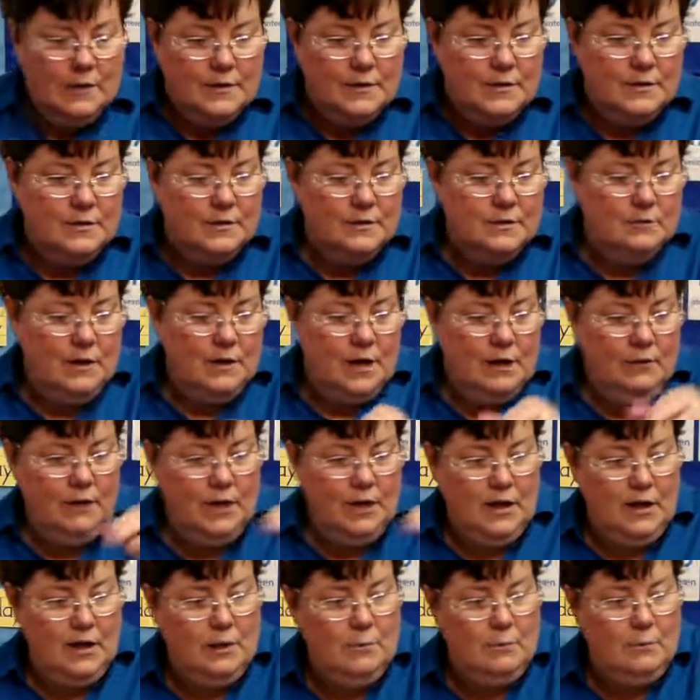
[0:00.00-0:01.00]
So now
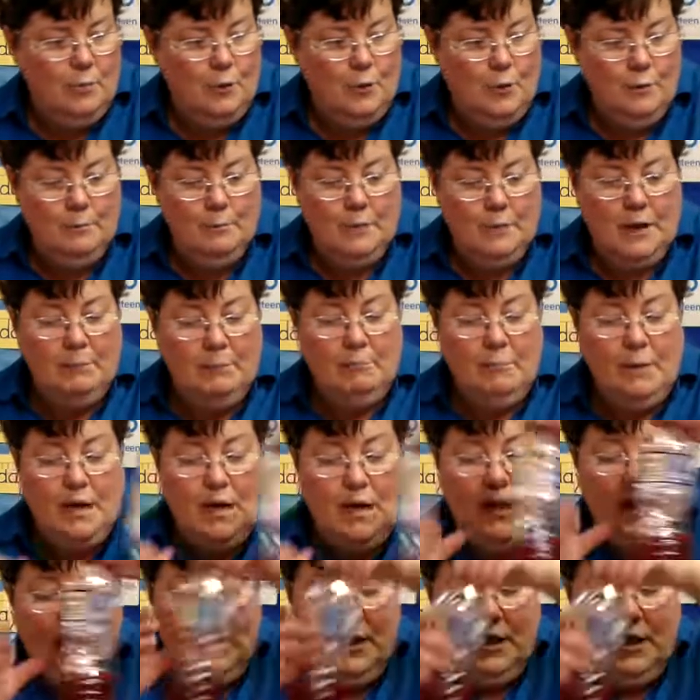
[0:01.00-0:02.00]
I can put my
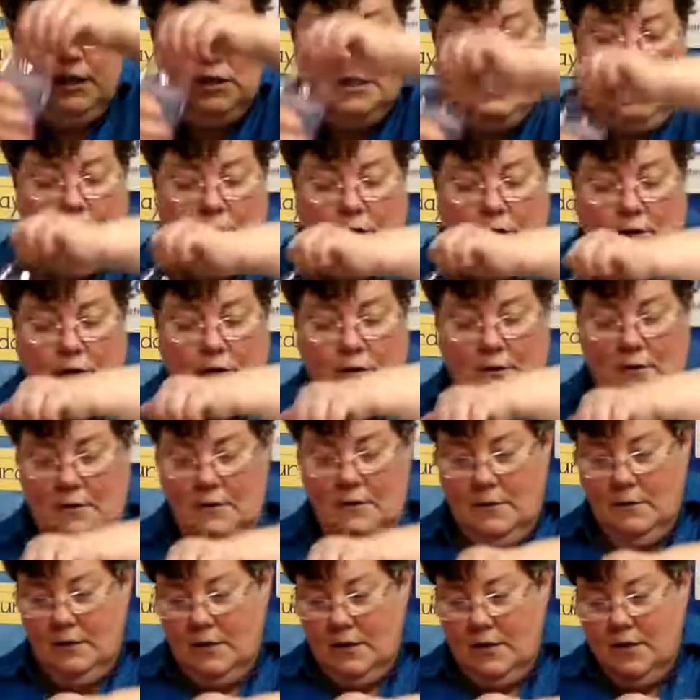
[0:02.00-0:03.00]
pink in there.
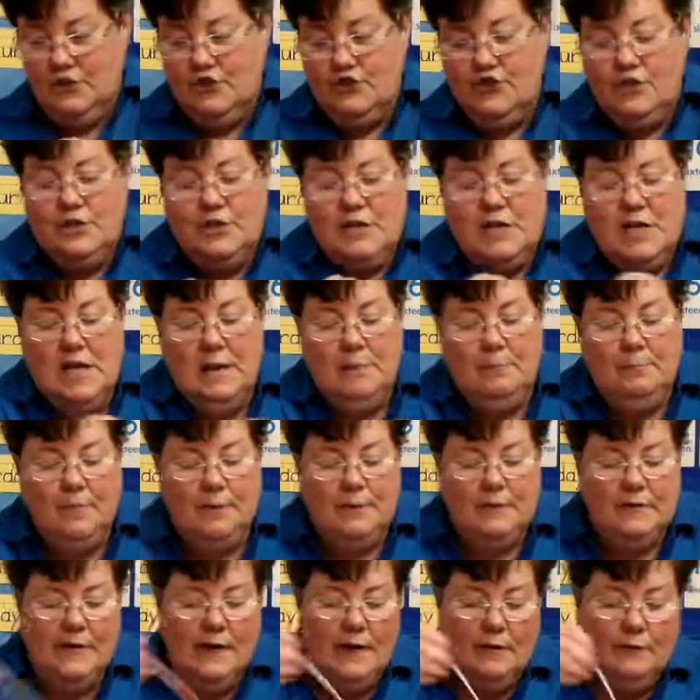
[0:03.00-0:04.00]
Should tamp
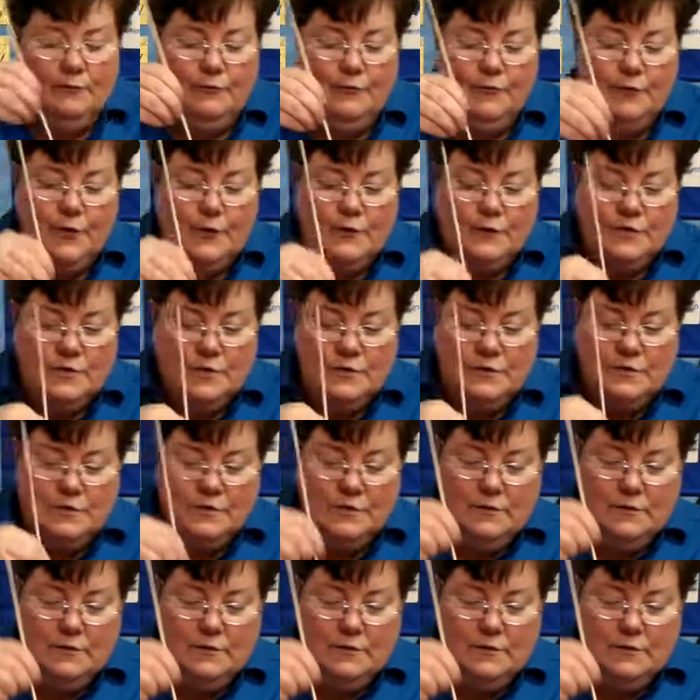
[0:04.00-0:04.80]
it down first.